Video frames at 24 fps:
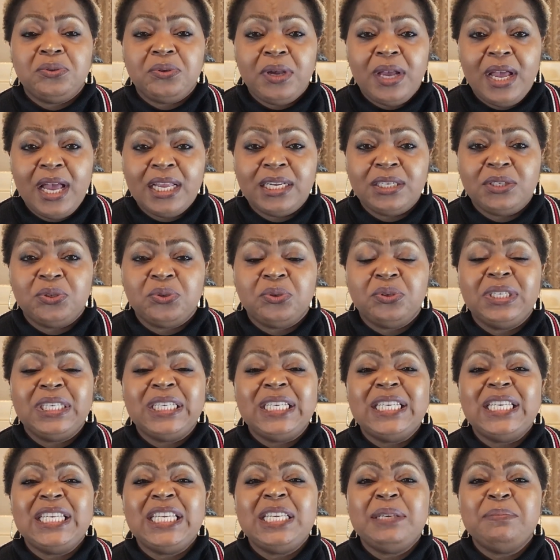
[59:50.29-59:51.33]
handle
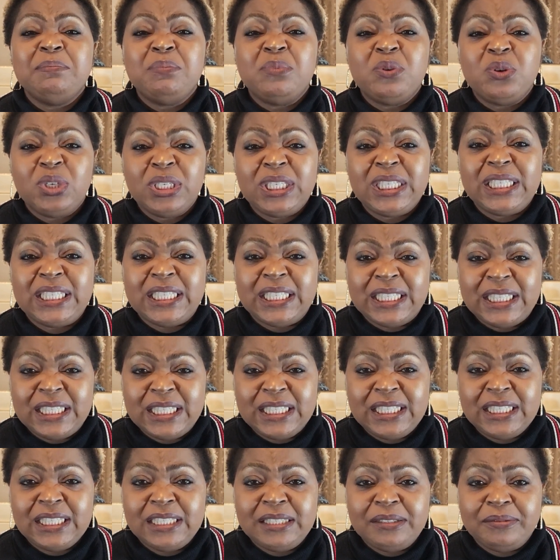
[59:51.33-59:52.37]

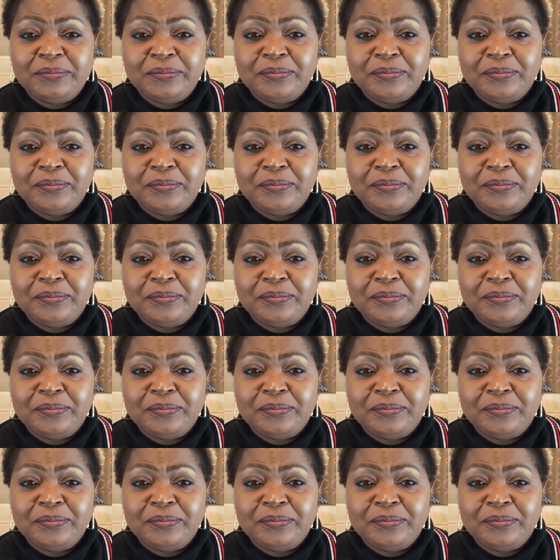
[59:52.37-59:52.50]
emotions.